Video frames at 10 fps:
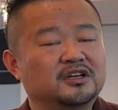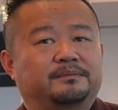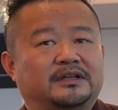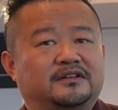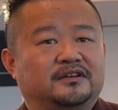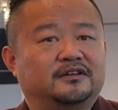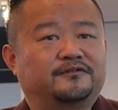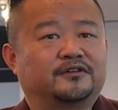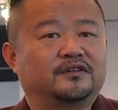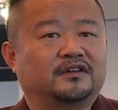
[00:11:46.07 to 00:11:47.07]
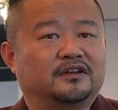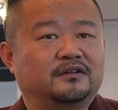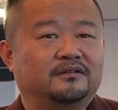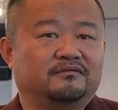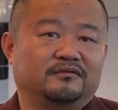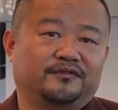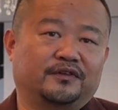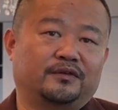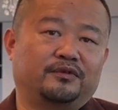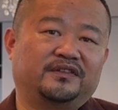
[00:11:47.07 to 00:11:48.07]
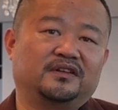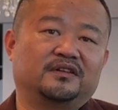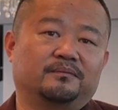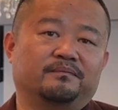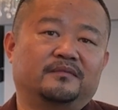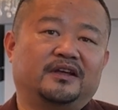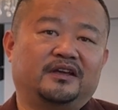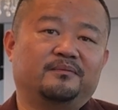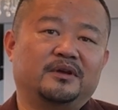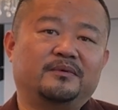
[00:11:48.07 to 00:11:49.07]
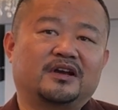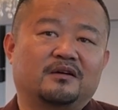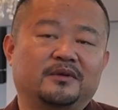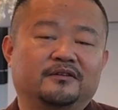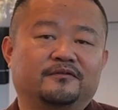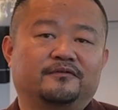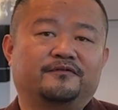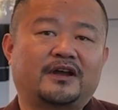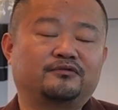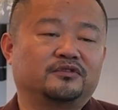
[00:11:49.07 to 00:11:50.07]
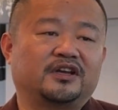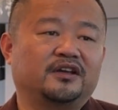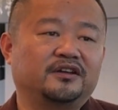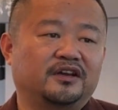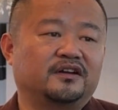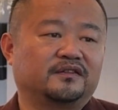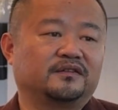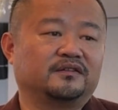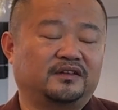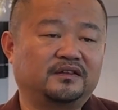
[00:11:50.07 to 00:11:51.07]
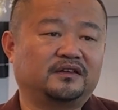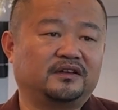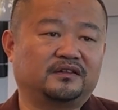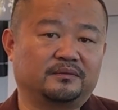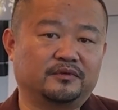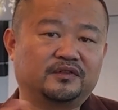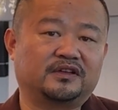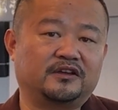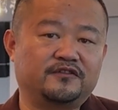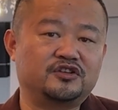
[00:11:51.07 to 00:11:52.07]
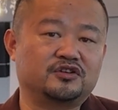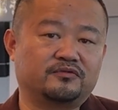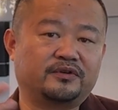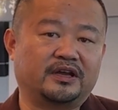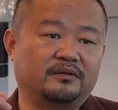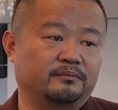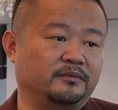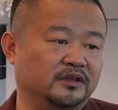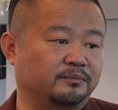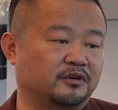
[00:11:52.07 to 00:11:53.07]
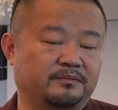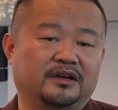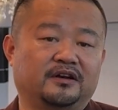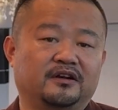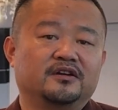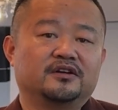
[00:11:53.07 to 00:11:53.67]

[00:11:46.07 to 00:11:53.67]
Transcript: But uh, for the for the recently maybe coming five to ten years, this is the most efficient way in the propeller.